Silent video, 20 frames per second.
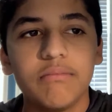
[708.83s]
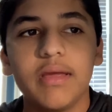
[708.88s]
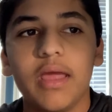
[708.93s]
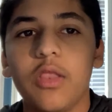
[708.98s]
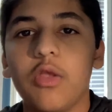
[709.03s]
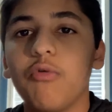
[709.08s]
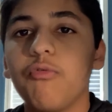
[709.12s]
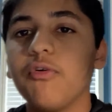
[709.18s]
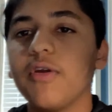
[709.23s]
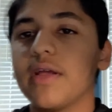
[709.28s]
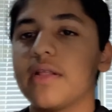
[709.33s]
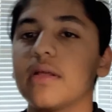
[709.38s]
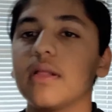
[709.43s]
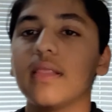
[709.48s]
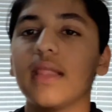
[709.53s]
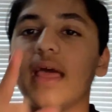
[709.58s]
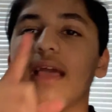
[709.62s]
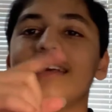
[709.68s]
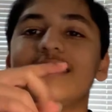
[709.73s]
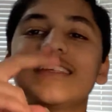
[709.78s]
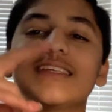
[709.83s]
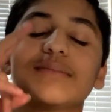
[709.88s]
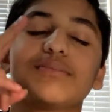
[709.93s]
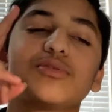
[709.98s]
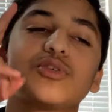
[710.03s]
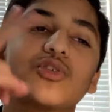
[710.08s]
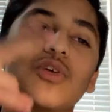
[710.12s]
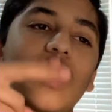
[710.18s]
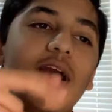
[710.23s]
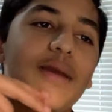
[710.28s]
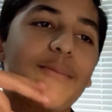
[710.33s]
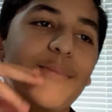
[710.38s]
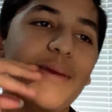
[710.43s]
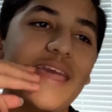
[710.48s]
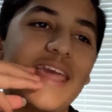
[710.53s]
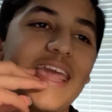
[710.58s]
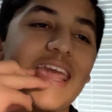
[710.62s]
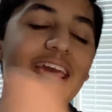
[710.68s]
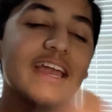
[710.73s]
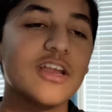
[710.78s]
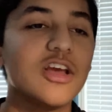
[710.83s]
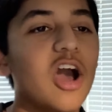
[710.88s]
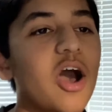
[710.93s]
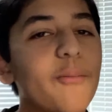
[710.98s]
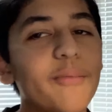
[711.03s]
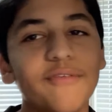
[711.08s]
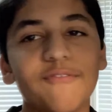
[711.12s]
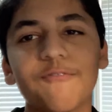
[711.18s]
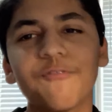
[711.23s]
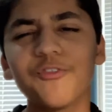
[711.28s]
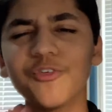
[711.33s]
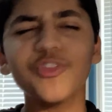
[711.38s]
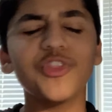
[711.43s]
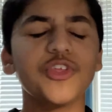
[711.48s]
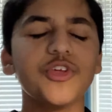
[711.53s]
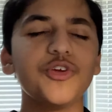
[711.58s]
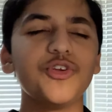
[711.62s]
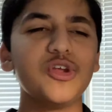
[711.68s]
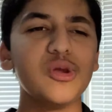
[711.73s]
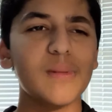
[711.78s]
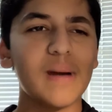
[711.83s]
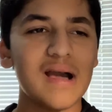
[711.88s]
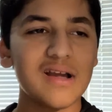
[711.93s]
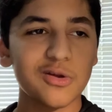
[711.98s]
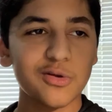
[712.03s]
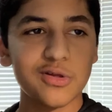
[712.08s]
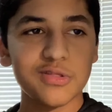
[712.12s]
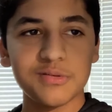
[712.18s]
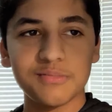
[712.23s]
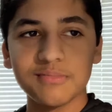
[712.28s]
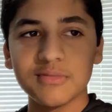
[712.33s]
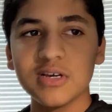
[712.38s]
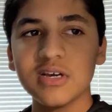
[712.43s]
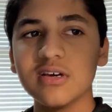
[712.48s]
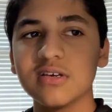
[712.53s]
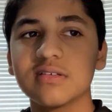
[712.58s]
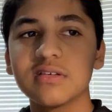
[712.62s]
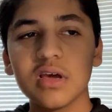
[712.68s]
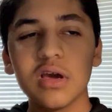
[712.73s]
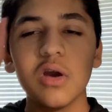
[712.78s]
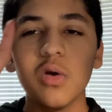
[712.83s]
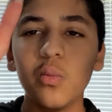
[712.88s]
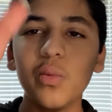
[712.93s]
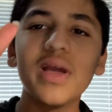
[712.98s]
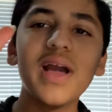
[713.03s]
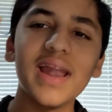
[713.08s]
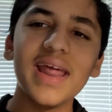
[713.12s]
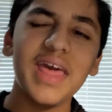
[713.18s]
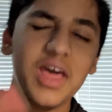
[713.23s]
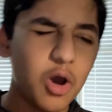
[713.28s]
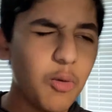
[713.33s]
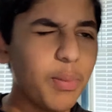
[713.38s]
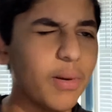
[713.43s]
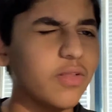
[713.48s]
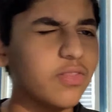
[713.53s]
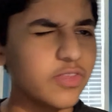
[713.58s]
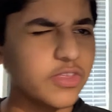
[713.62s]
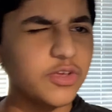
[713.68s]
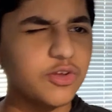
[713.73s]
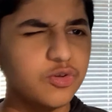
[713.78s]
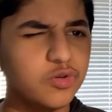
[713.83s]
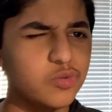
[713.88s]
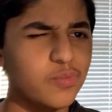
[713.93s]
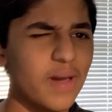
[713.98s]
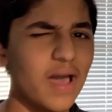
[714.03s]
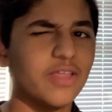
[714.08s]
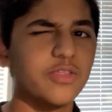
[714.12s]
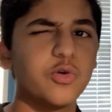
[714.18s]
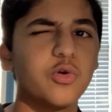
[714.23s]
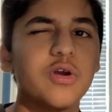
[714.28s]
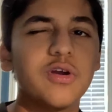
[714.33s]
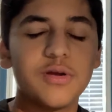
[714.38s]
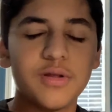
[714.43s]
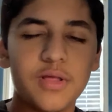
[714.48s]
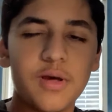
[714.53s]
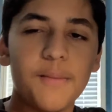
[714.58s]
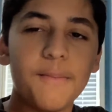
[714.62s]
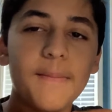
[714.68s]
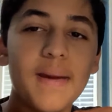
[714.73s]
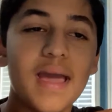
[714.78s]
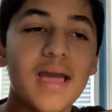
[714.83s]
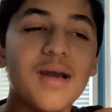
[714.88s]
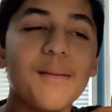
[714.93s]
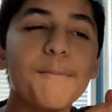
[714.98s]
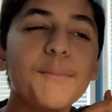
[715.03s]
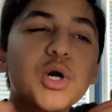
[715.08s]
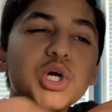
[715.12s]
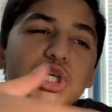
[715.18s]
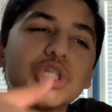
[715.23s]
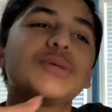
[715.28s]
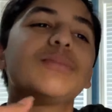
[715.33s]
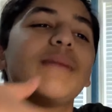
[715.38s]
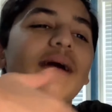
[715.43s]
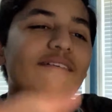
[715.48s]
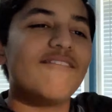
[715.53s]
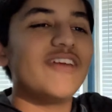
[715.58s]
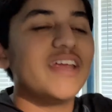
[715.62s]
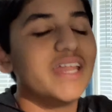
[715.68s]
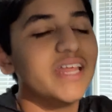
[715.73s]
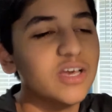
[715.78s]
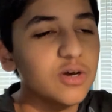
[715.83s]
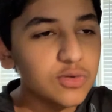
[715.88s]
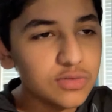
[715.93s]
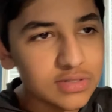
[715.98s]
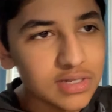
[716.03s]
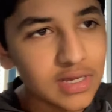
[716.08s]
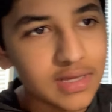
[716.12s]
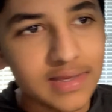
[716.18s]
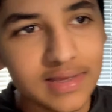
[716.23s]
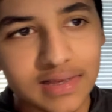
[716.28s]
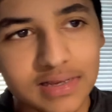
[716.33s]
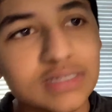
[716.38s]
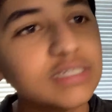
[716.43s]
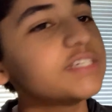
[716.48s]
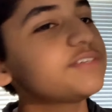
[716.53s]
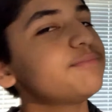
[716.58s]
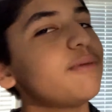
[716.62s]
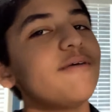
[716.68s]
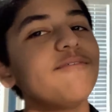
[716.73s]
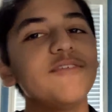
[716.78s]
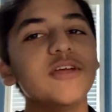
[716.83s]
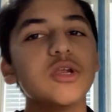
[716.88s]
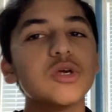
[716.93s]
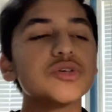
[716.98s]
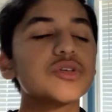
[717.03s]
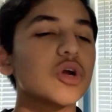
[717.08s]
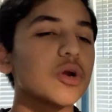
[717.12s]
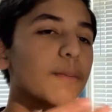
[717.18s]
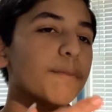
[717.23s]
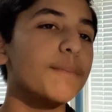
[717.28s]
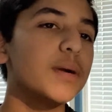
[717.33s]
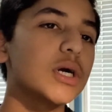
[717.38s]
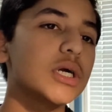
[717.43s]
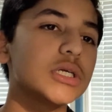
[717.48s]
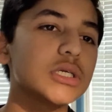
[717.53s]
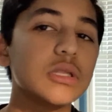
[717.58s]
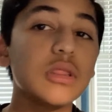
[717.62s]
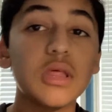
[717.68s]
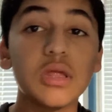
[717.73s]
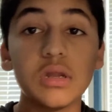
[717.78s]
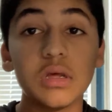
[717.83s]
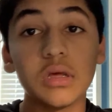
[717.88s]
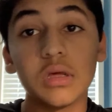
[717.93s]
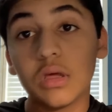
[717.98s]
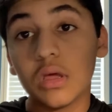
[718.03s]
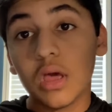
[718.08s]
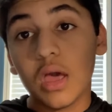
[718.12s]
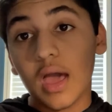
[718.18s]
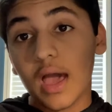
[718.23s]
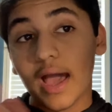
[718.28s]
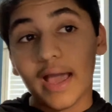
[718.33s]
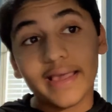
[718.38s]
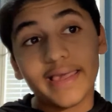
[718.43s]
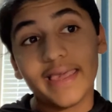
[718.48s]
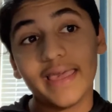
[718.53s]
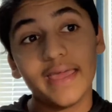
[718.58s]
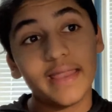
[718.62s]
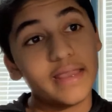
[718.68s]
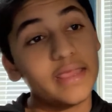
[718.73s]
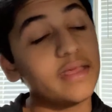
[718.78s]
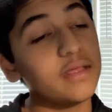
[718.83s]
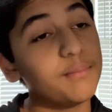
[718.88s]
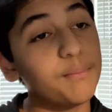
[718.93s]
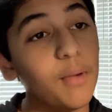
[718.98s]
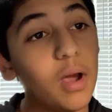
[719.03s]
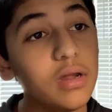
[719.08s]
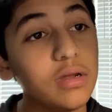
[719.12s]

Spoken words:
but yeah, don't forget to like, subscribe, and comment for the YouTube algorithm. Because we got to help out the YouTube algorithm push my videos. Because if my videos aren't pushed, then I can't get